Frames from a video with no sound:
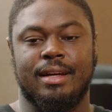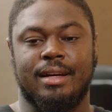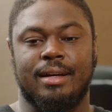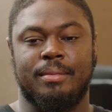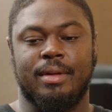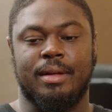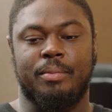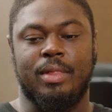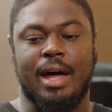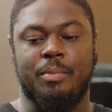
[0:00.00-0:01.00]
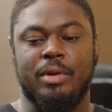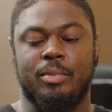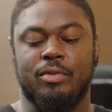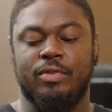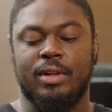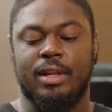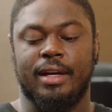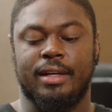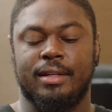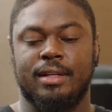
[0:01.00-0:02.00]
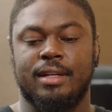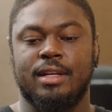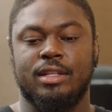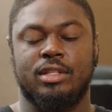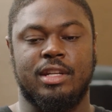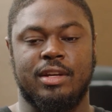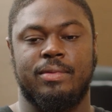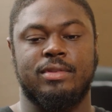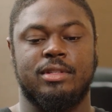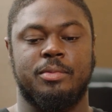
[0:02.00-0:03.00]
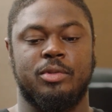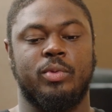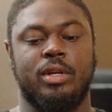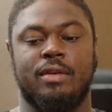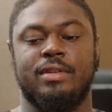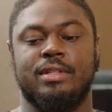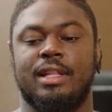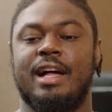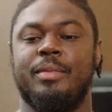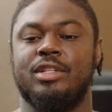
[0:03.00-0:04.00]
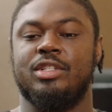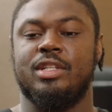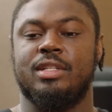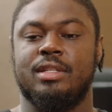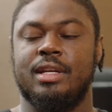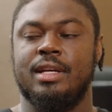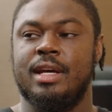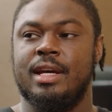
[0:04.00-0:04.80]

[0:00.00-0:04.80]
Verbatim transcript: um, a lot of people feel like the differences between offensive linemen is just